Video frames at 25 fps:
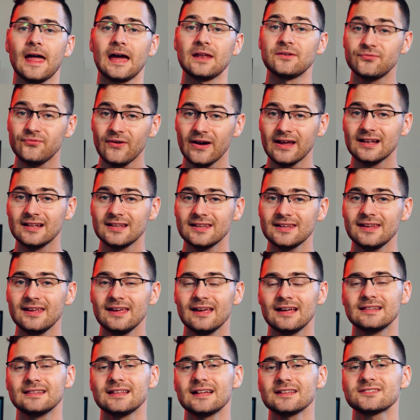And
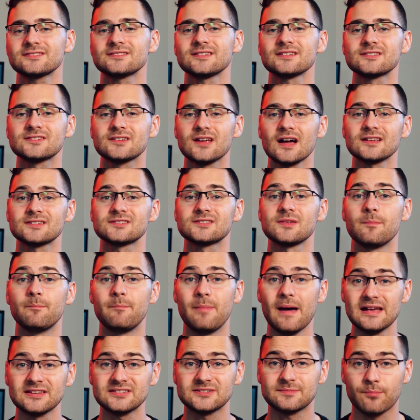finally, let's discuss the
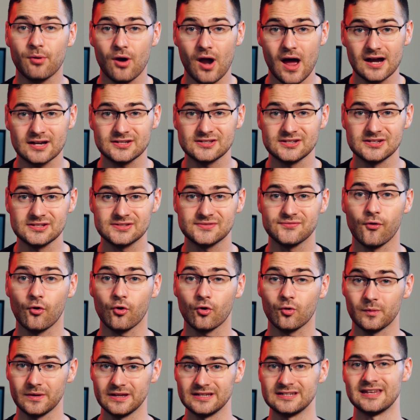best proxies
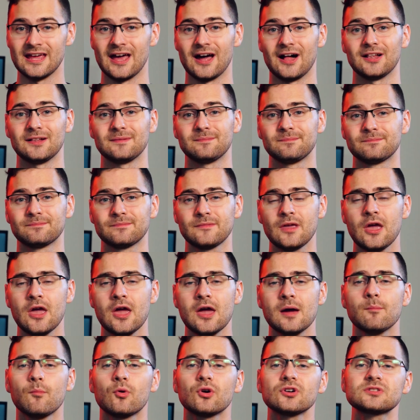for retail.
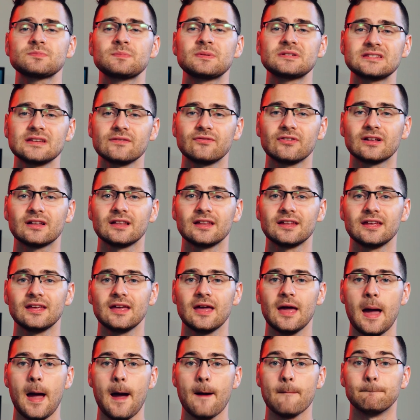More
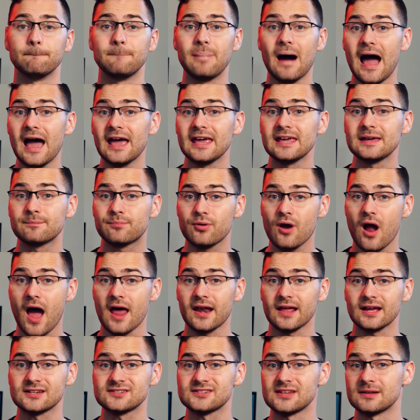specifically, buying
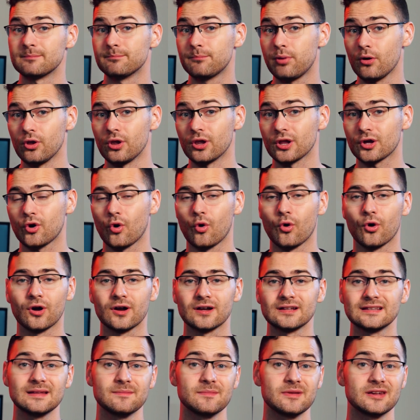products in bulk
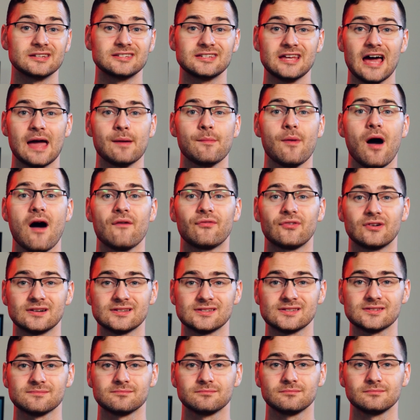or limited time
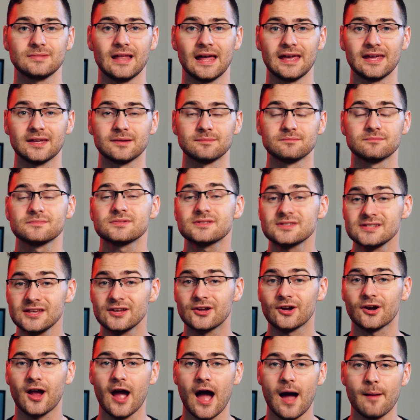offers, like
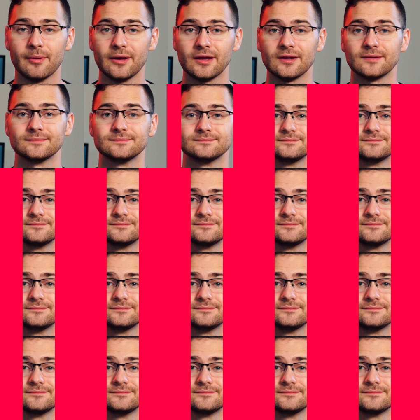sneaker copping.